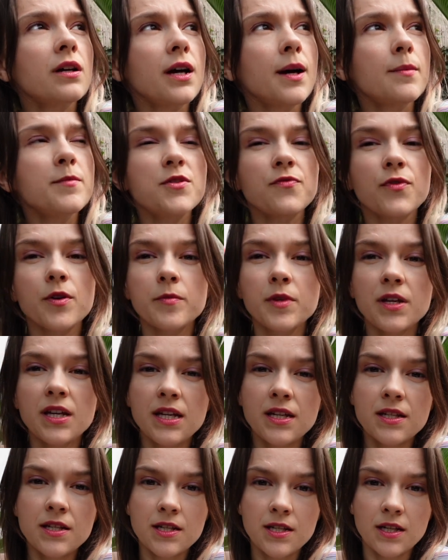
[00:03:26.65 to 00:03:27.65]
comes from the
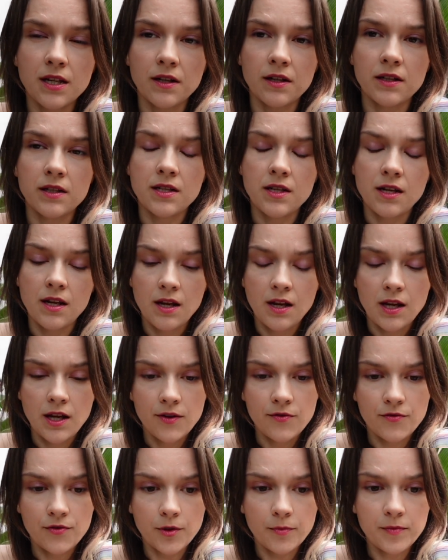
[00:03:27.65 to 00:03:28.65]
inside,
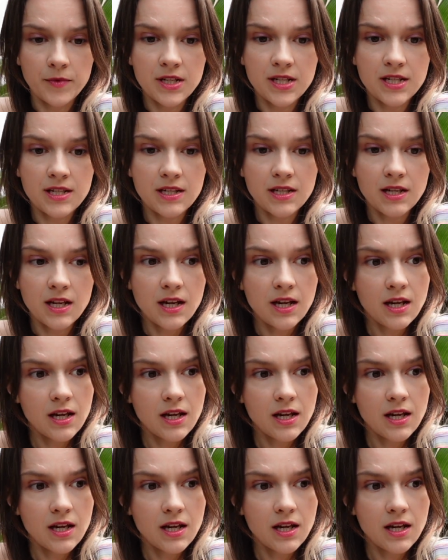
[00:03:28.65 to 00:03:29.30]
from this